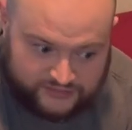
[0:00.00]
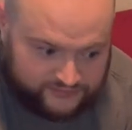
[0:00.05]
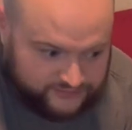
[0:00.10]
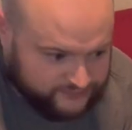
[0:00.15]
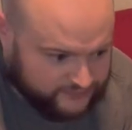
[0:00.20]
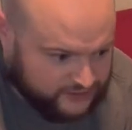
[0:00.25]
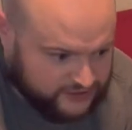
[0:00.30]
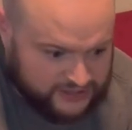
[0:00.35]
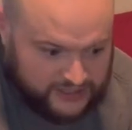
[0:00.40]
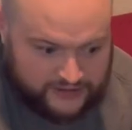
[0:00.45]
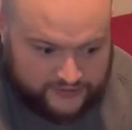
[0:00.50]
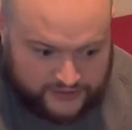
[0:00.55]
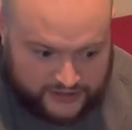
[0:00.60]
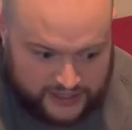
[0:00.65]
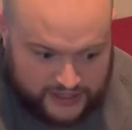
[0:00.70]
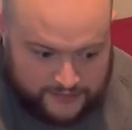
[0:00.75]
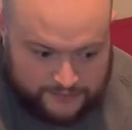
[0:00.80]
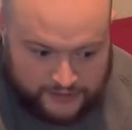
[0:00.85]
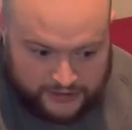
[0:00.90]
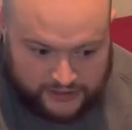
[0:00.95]
for
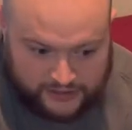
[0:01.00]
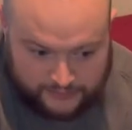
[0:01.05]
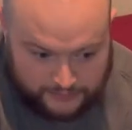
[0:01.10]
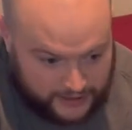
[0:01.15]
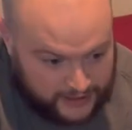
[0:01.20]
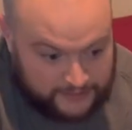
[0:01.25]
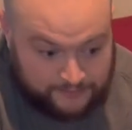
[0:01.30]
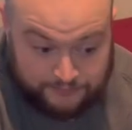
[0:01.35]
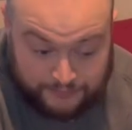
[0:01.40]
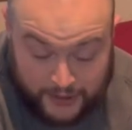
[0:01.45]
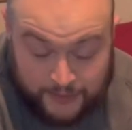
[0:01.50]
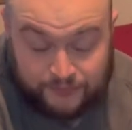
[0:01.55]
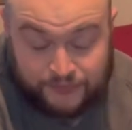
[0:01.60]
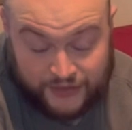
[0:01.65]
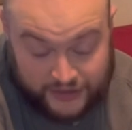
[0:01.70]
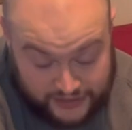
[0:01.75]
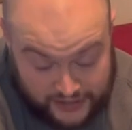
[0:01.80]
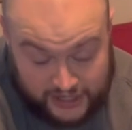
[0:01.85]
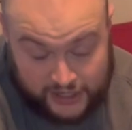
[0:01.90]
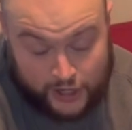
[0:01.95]
safekeeping, you might bump the
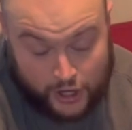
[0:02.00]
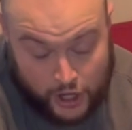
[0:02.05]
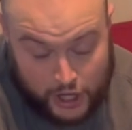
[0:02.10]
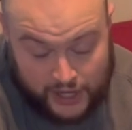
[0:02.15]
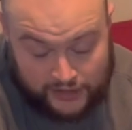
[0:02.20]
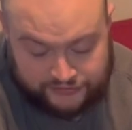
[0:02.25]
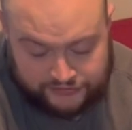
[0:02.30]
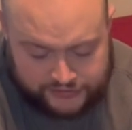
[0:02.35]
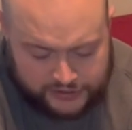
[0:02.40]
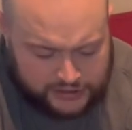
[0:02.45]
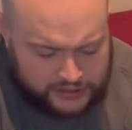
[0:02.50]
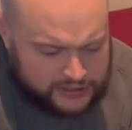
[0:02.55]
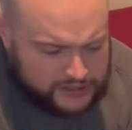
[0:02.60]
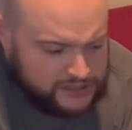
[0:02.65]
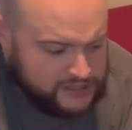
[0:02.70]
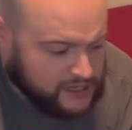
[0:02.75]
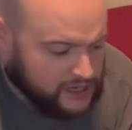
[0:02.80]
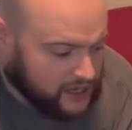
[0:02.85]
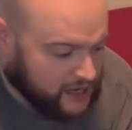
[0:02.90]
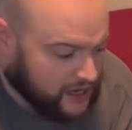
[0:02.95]
thing
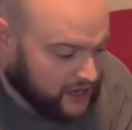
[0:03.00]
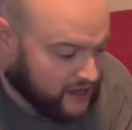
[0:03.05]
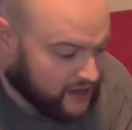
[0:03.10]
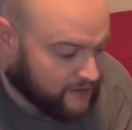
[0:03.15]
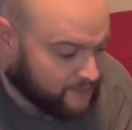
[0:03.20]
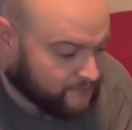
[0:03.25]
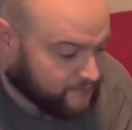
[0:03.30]
off.